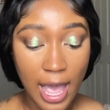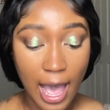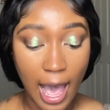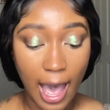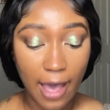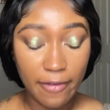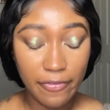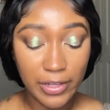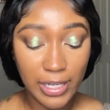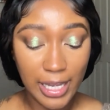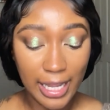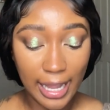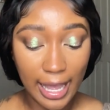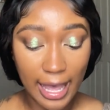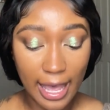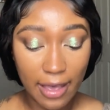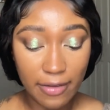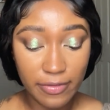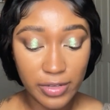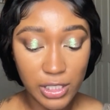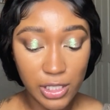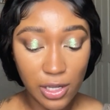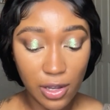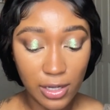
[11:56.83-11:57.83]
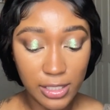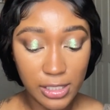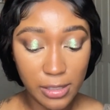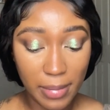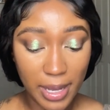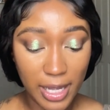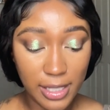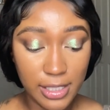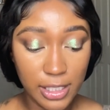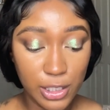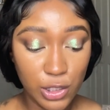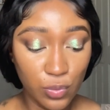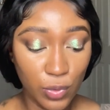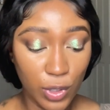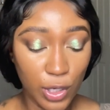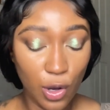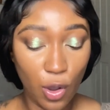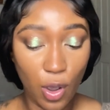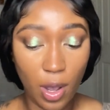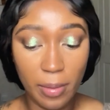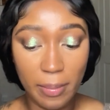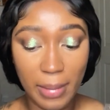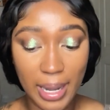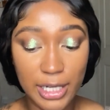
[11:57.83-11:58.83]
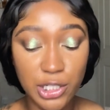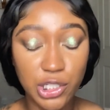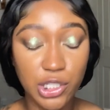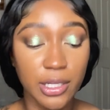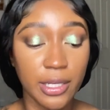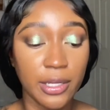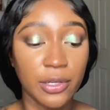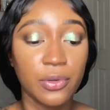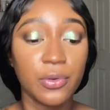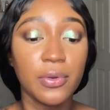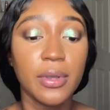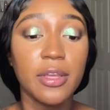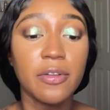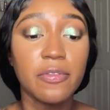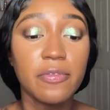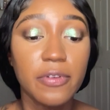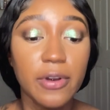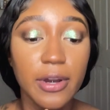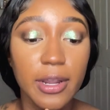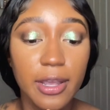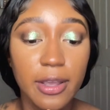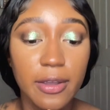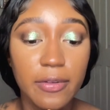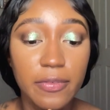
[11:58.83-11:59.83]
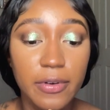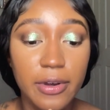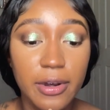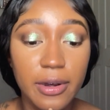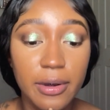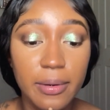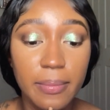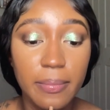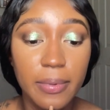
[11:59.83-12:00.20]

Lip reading: I feel like I haven't talked about this one on my channel in forever,